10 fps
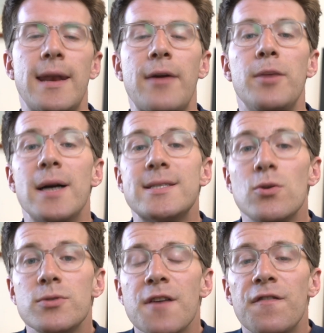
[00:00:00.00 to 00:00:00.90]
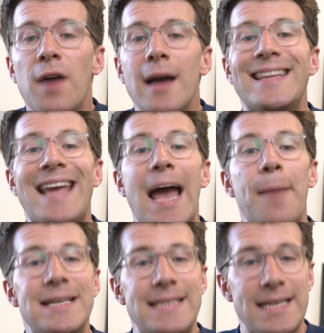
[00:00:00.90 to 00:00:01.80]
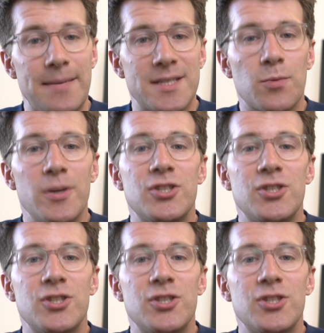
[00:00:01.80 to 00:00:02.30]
Now, you might also find the epididymis, which